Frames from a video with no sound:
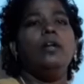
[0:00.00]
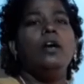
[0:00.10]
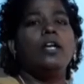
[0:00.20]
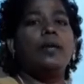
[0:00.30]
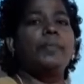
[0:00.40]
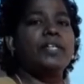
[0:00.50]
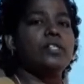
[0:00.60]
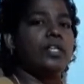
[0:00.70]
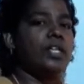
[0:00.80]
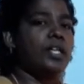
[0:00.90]

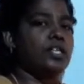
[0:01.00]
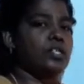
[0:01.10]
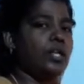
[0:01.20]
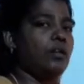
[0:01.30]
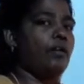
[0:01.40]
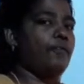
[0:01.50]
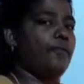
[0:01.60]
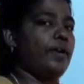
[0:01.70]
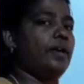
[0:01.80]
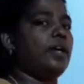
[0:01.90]
representation of
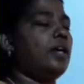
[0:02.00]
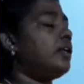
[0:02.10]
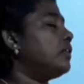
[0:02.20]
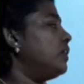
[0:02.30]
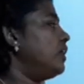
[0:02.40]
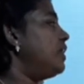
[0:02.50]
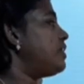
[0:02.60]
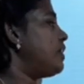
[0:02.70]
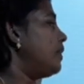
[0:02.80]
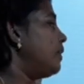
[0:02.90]
Earth, is
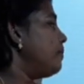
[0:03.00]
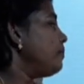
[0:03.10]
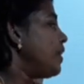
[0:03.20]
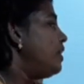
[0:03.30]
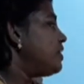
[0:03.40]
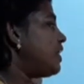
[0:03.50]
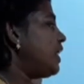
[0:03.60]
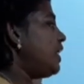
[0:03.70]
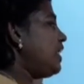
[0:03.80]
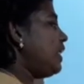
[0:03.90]
it? See,
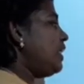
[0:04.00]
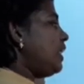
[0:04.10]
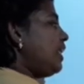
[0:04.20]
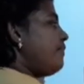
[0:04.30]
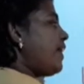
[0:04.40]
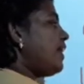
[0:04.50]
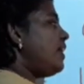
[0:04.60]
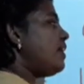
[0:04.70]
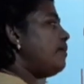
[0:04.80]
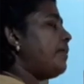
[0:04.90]
in
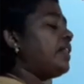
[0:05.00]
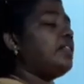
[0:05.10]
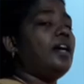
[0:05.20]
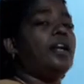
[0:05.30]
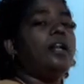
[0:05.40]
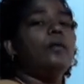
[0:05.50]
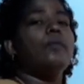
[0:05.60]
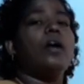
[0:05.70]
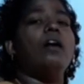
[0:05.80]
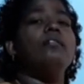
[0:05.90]
divider
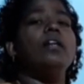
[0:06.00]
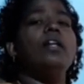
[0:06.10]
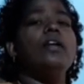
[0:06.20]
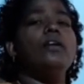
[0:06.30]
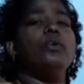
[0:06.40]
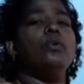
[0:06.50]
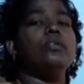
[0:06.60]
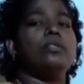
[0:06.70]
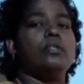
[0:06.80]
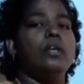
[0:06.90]
method, how will you
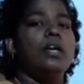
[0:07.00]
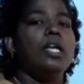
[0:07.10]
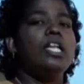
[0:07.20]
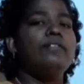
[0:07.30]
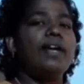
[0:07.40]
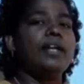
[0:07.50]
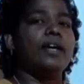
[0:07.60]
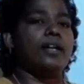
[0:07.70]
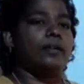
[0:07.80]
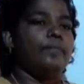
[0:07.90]
use
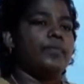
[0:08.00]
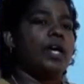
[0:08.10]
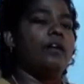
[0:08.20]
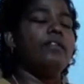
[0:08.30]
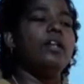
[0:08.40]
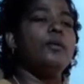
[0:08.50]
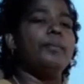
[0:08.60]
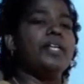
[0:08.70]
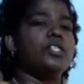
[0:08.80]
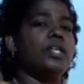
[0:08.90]
divider? How will you
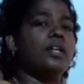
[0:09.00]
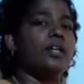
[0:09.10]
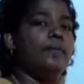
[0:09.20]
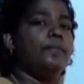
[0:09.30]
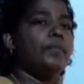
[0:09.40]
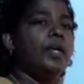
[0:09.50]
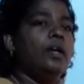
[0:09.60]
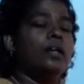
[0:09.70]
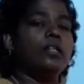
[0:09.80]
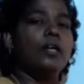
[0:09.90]
measure
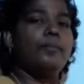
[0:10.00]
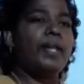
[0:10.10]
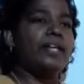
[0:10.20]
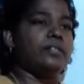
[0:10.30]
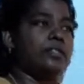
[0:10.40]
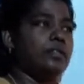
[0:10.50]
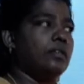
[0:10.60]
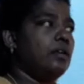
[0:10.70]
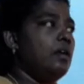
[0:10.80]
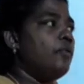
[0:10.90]
the place?
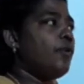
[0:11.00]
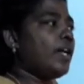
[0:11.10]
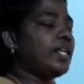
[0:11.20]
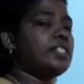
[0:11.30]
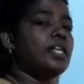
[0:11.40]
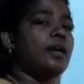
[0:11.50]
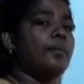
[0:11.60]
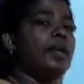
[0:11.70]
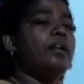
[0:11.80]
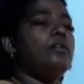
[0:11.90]
For
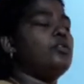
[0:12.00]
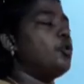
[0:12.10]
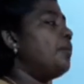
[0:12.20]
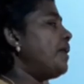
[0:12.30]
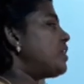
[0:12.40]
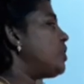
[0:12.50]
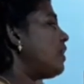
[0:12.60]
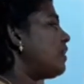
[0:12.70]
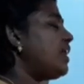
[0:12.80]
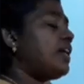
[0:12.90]
example, to
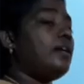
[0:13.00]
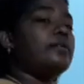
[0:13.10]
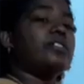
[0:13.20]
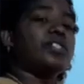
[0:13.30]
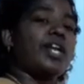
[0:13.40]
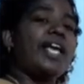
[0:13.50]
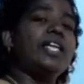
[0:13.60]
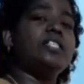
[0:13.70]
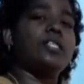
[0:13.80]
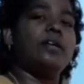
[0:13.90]
measure the
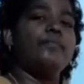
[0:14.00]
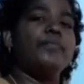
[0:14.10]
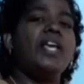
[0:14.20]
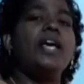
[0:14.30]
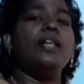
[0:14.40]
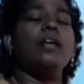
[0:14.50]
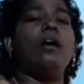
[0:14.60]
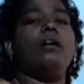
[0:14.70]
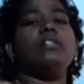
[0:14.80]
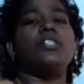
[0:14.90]
straight
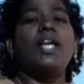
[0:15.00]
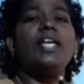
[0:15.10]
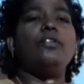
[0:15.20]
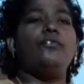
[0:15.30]
area, straight